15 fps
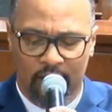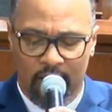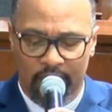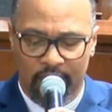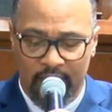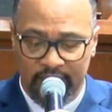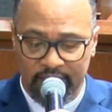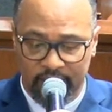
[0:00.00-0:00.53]

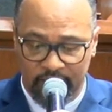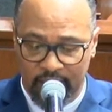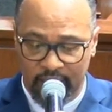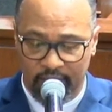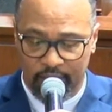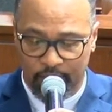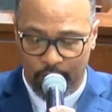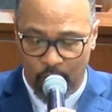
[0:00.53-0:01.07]
that's in
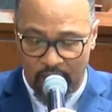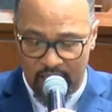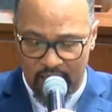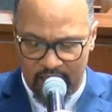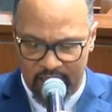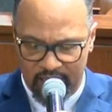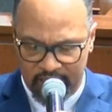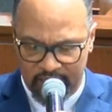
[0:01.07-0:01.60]
the way
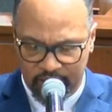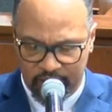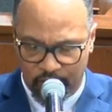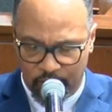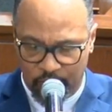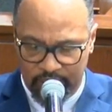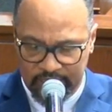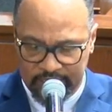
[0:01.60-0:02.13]
at this
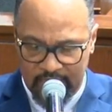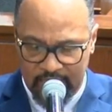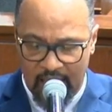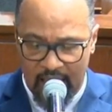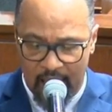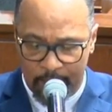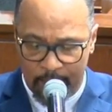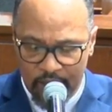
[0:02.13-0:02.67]
current
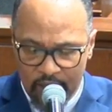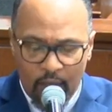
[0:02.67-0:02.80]
time.